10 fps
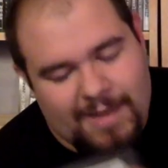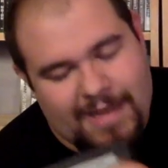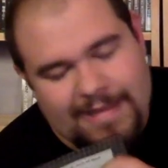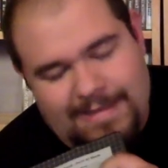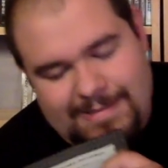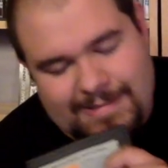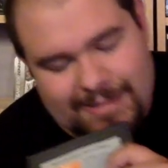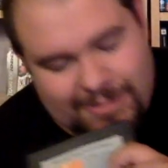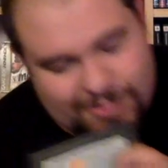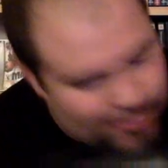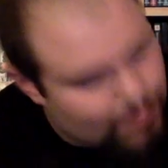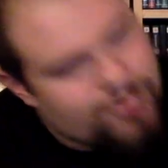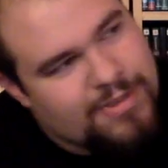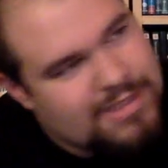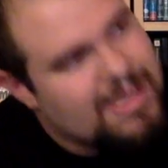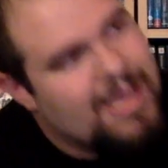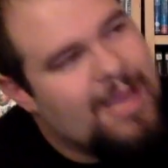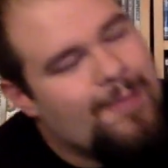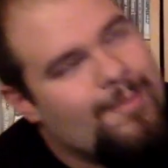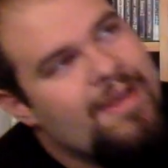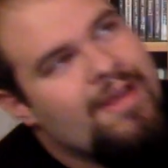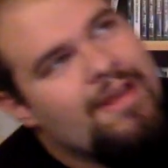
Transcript: I adore this game.